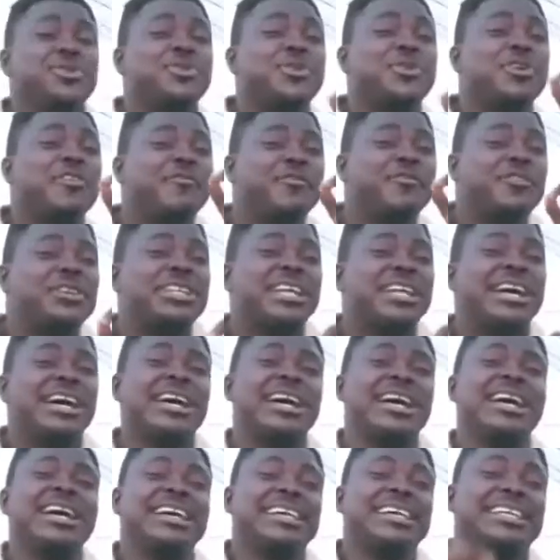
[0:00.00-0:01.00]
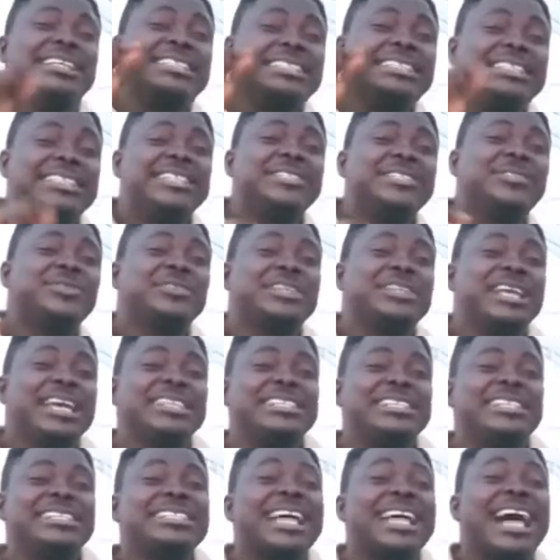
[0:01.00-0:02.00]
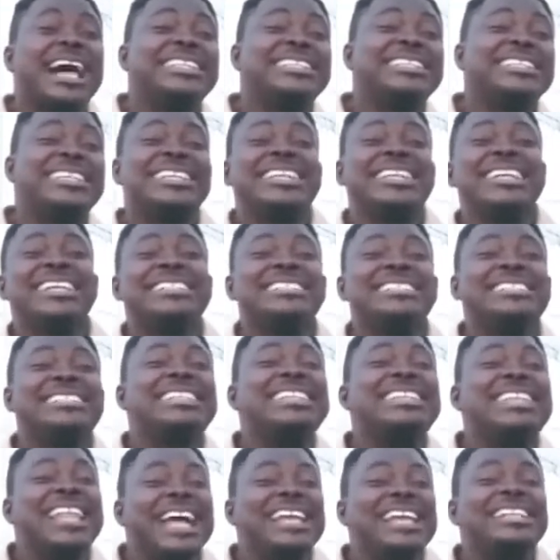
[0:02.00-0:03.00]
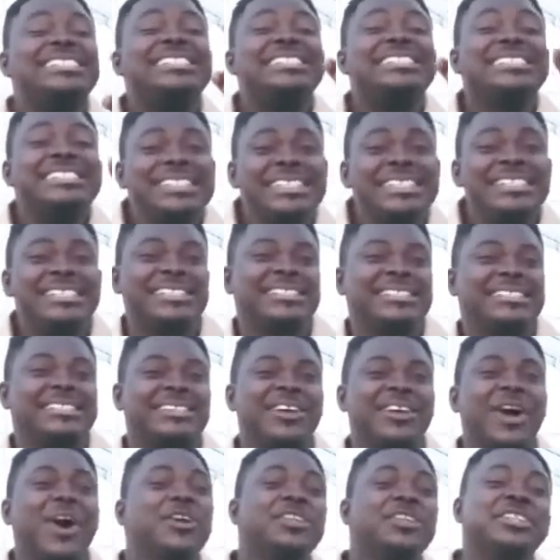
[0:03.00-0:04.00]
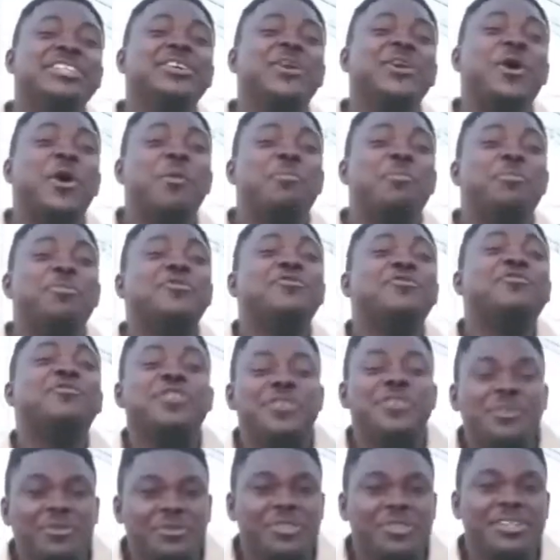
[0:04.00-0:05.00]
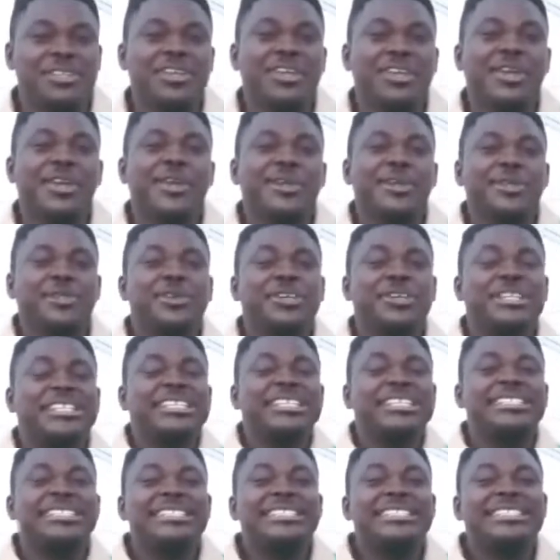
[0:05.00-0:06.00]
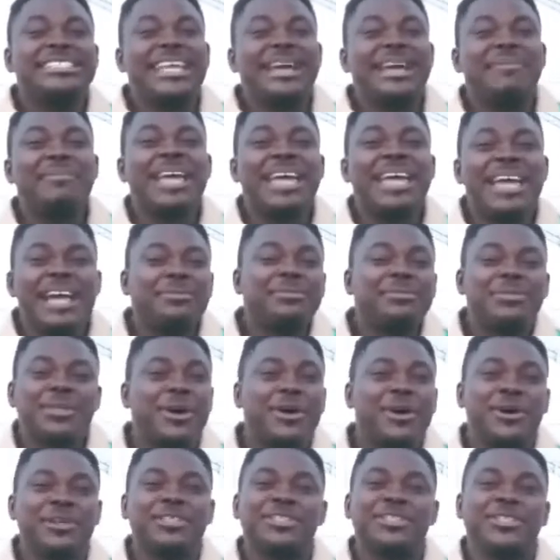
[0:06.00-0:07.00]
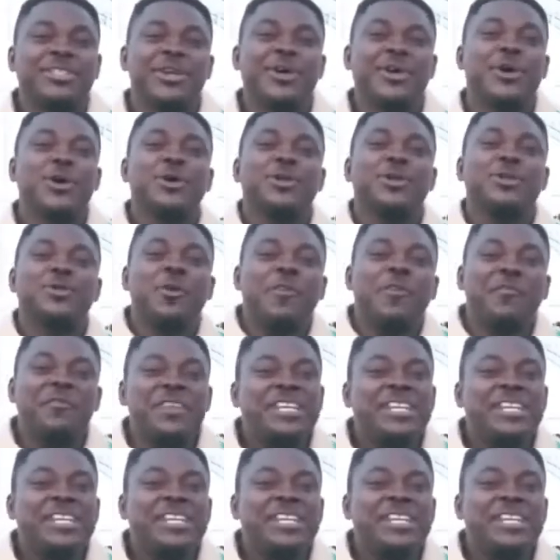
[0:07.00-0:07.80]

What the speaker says: you grow fodder 6 to 9 days as against 90 days on the open field. So this system helps us to